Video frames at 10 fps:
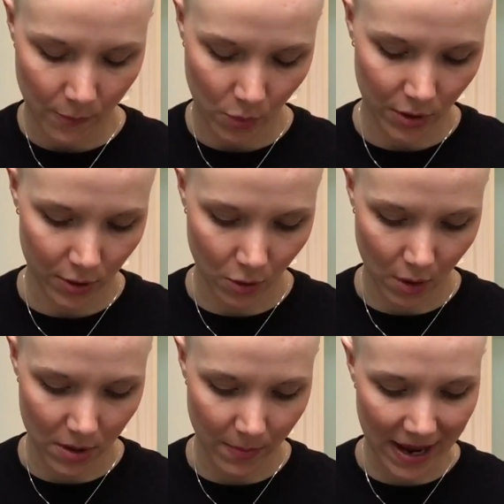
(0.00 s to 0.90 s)
with the
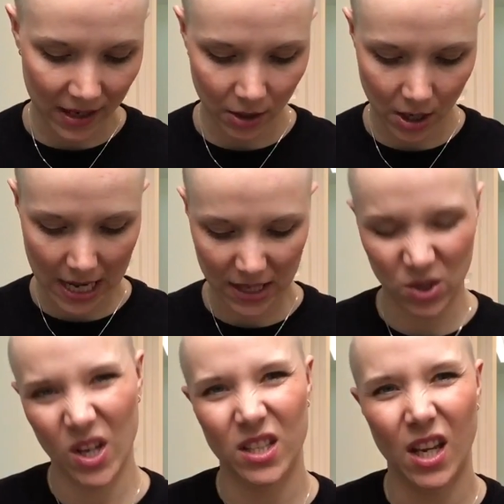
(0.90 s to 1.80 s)
knot at the back of your head.
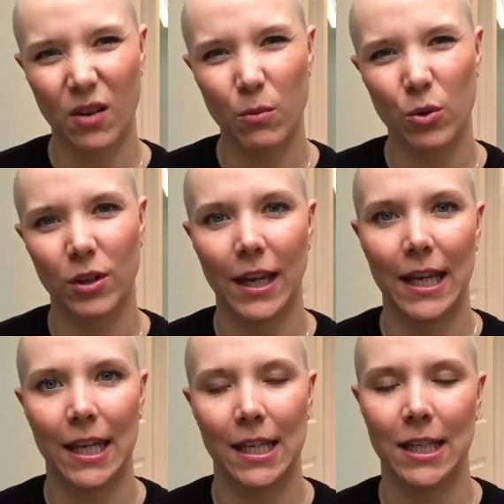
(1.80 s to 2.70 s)
So it's kind of more
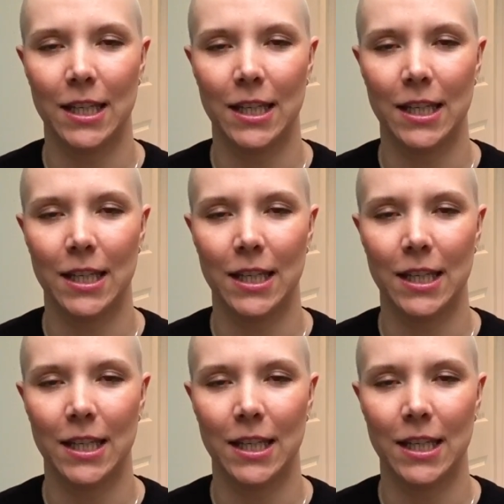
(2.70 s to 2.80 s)
like